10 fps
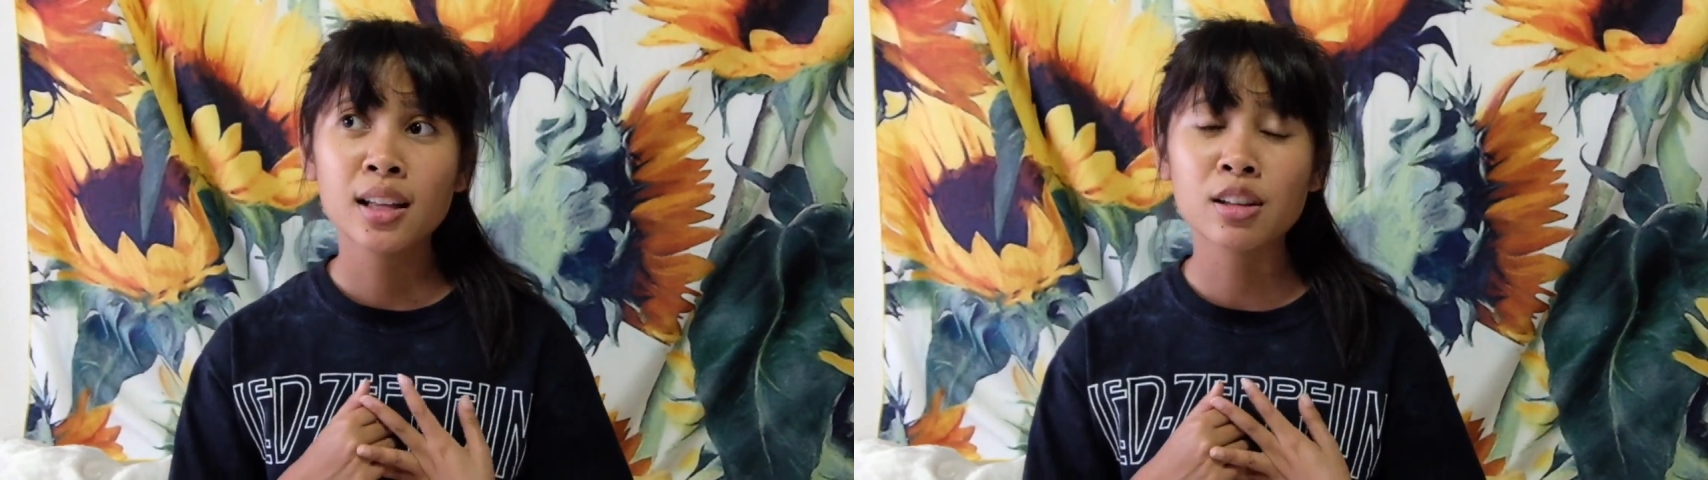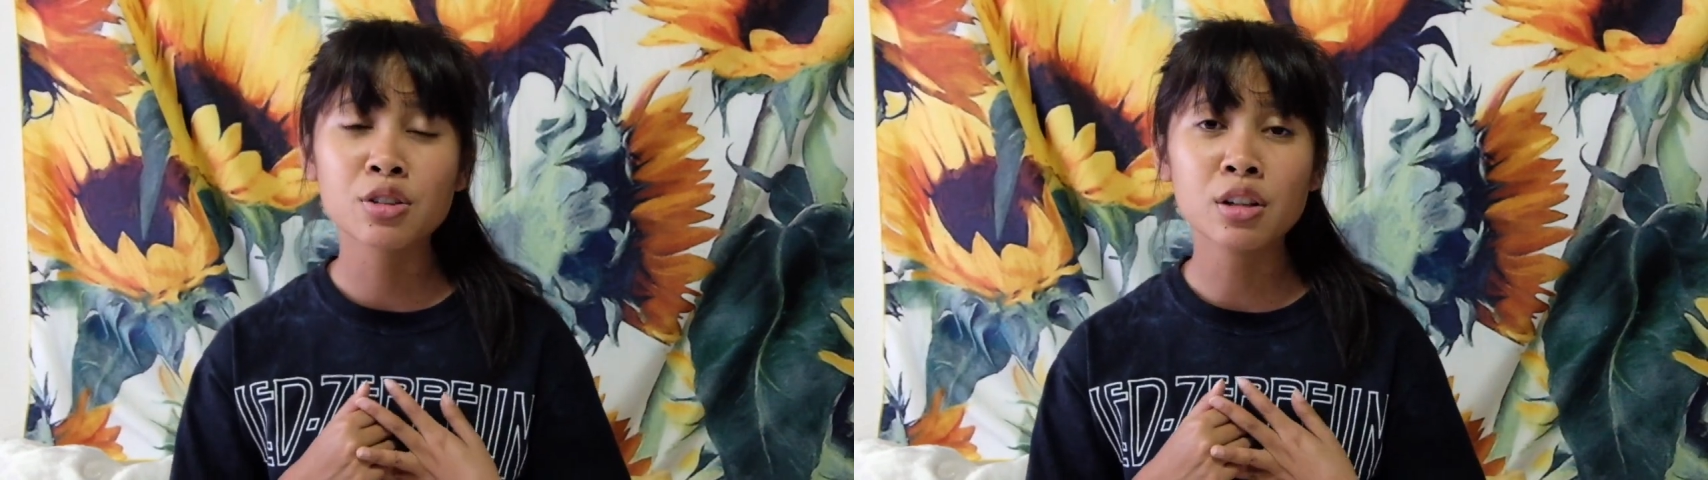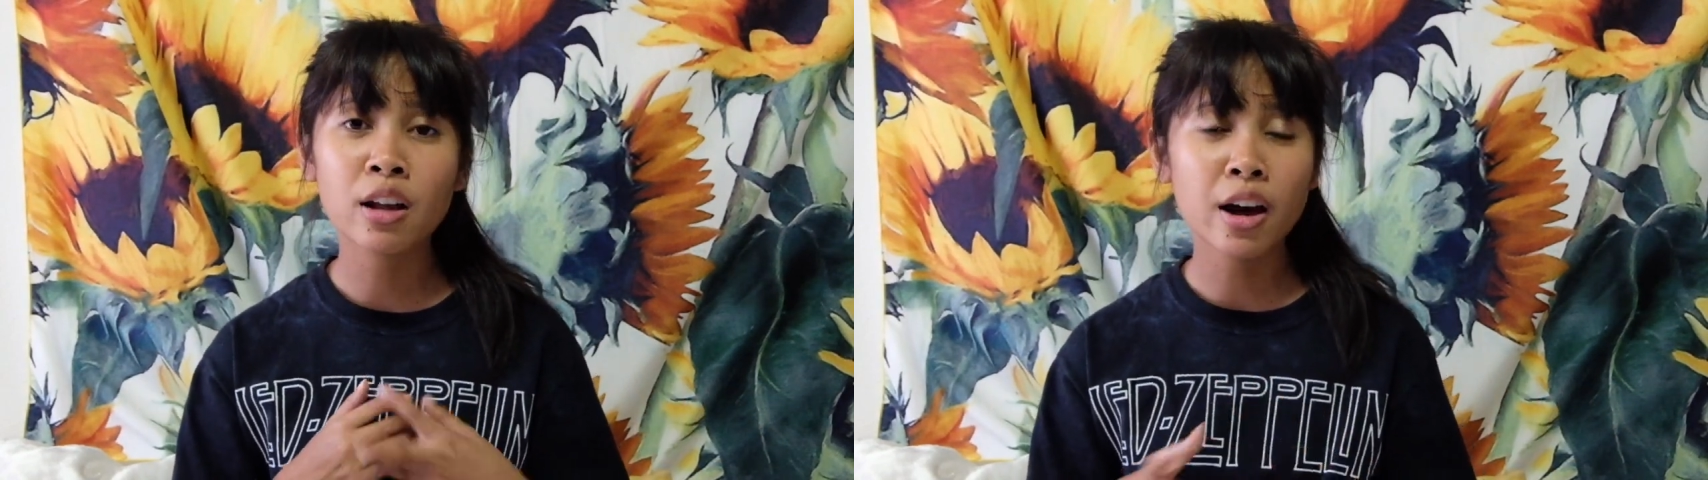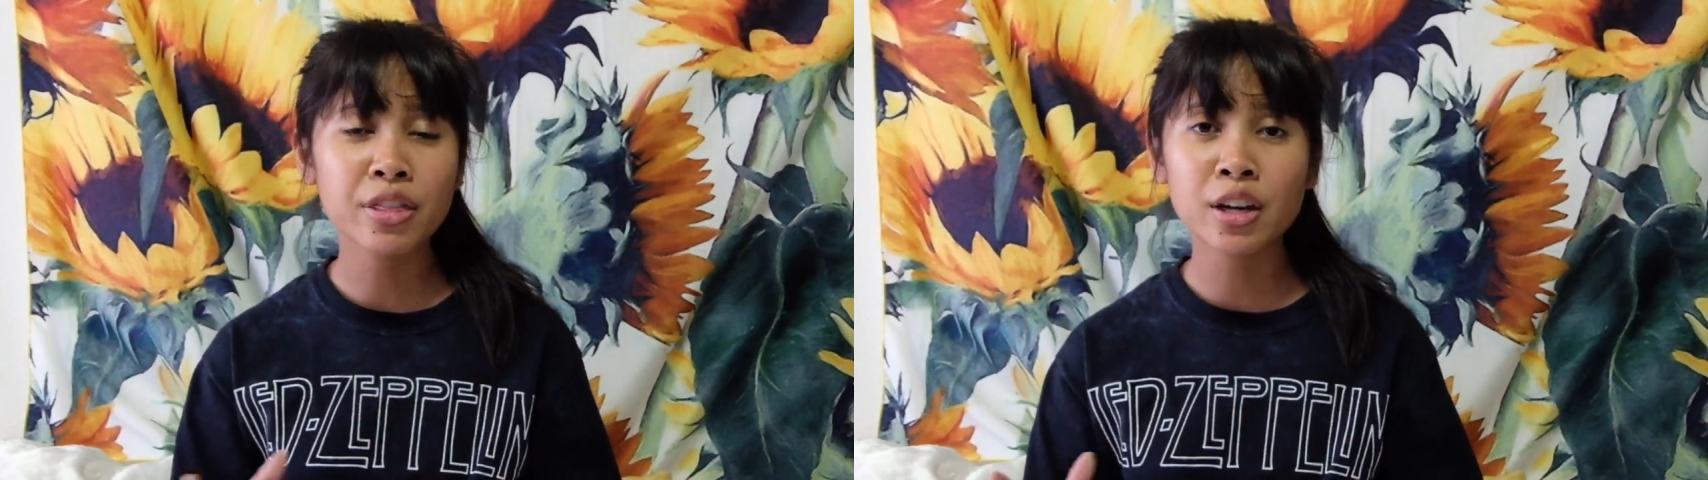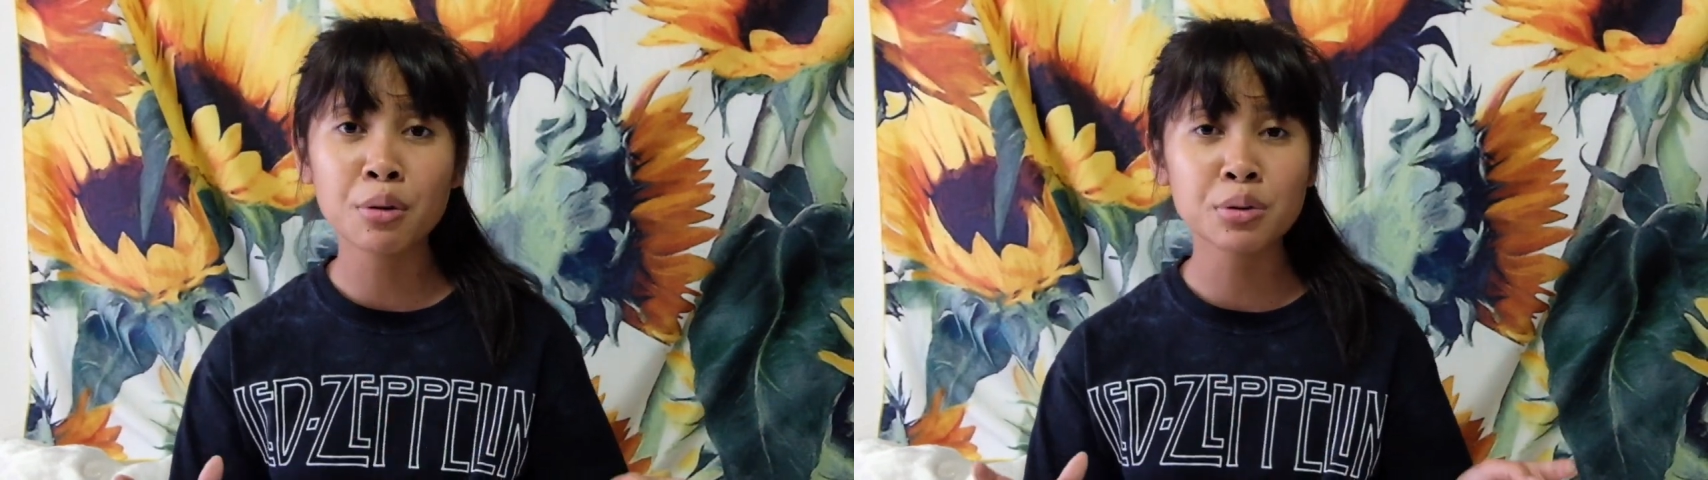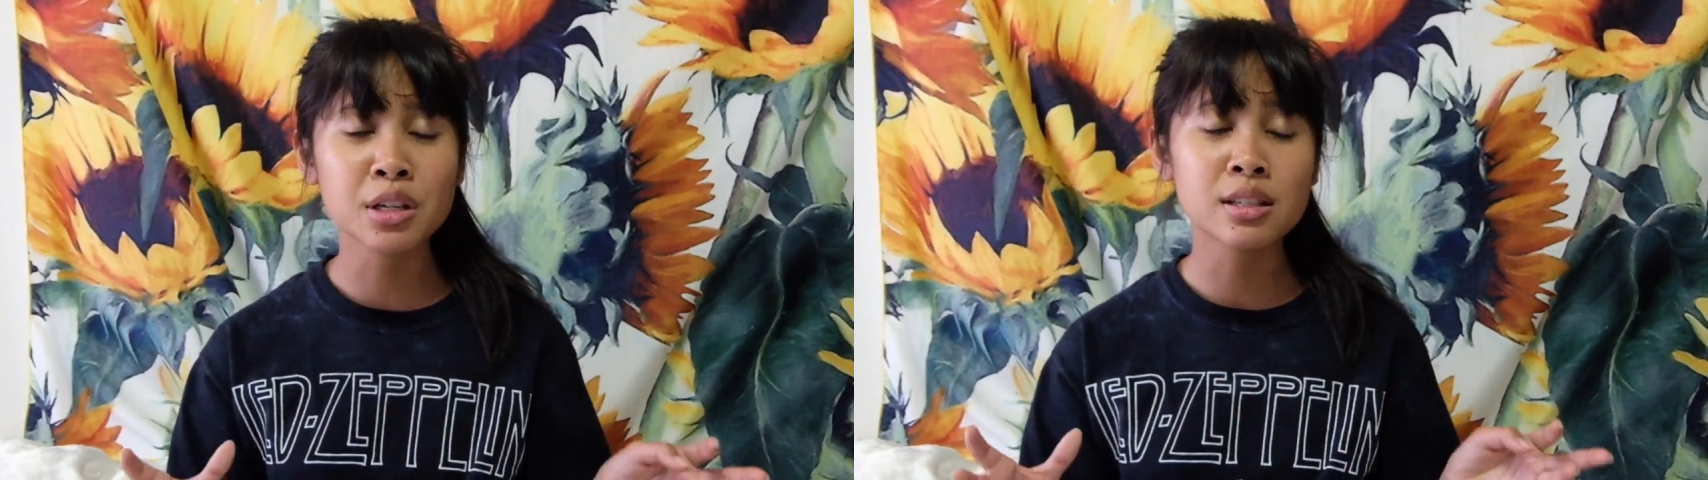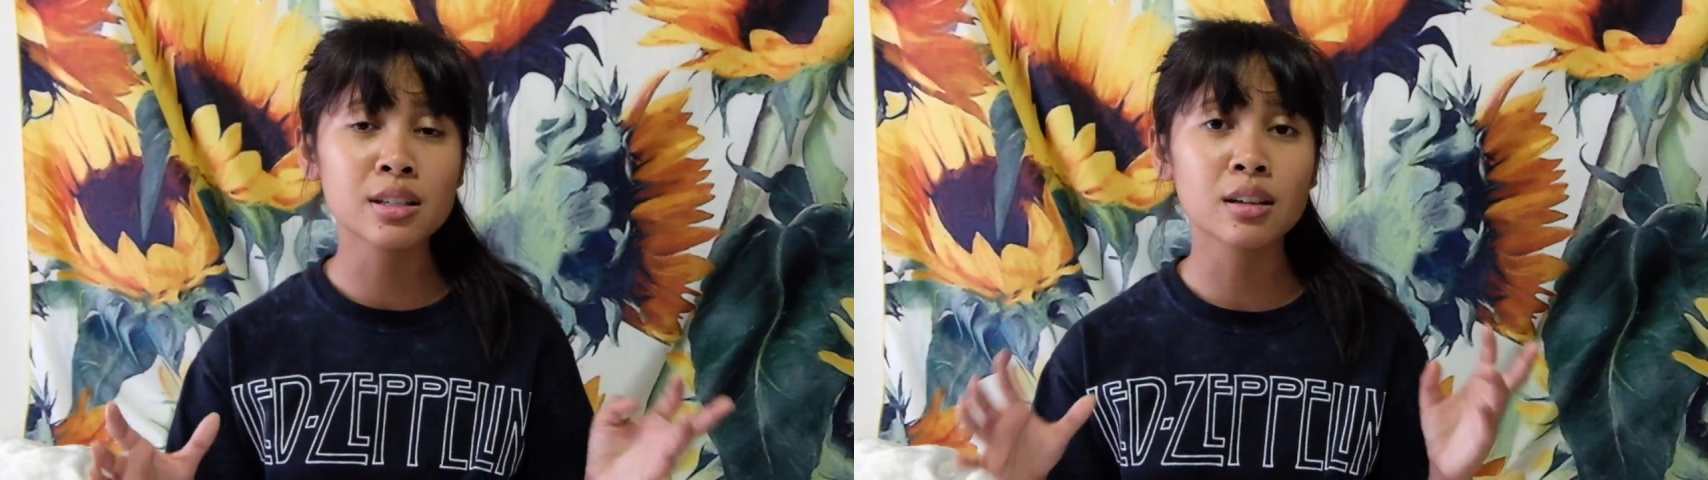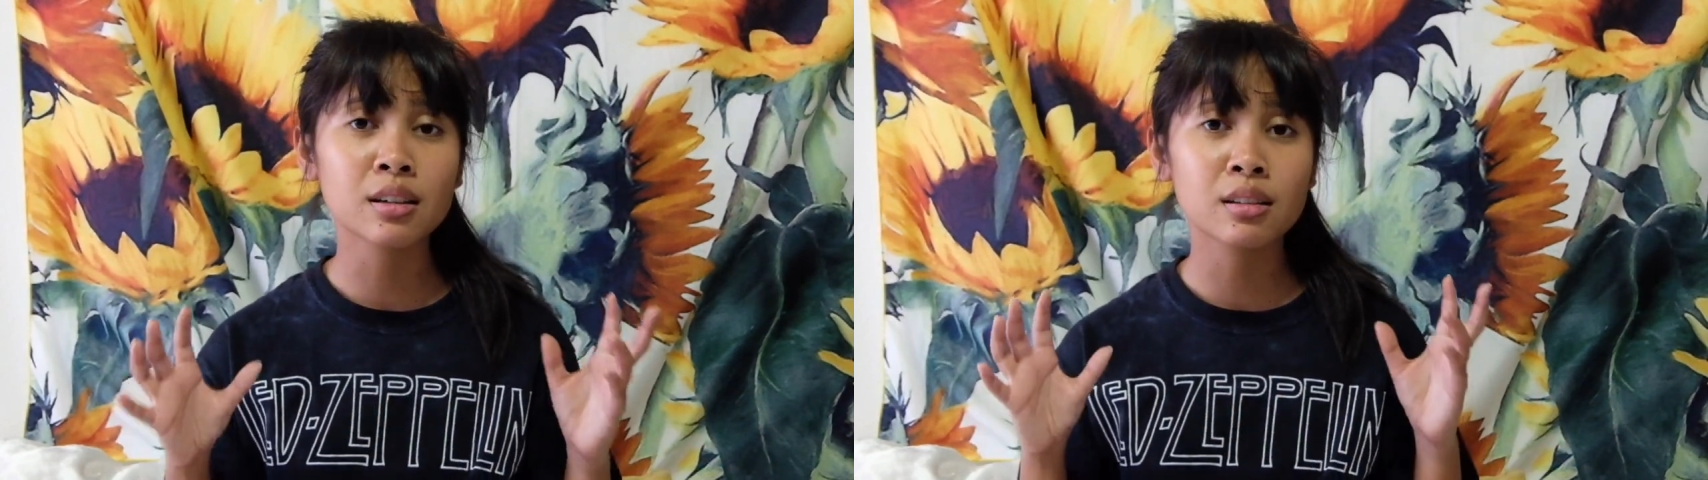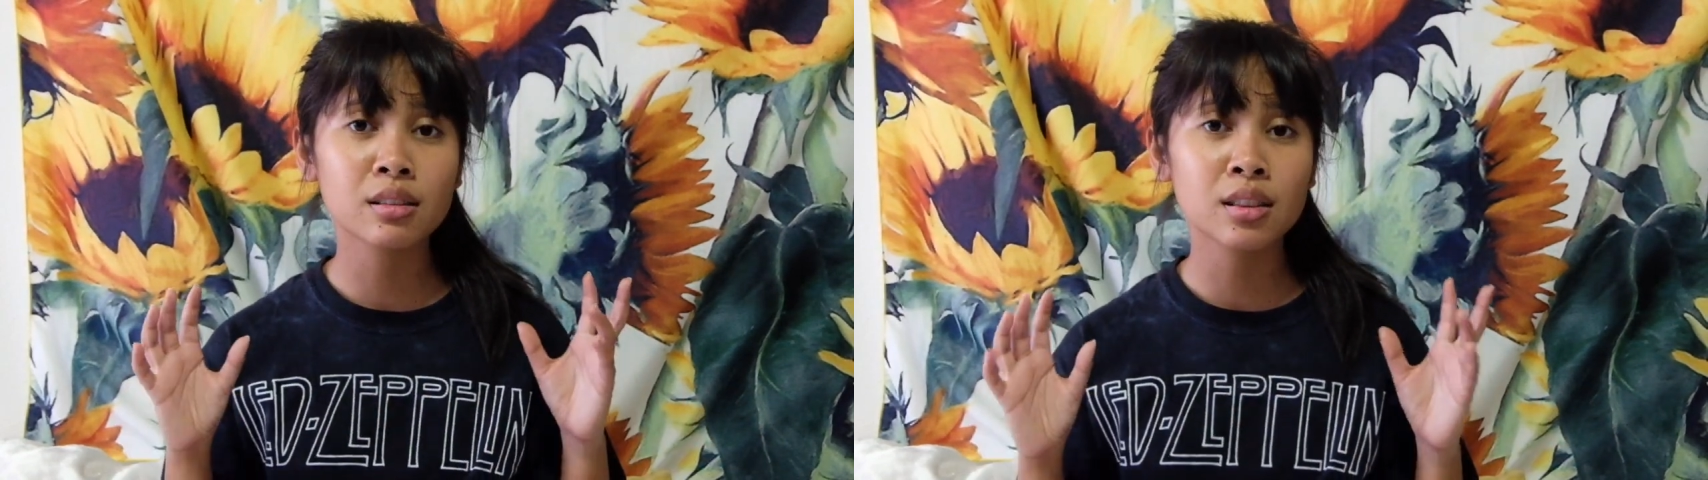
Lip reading: There's a lot that goes into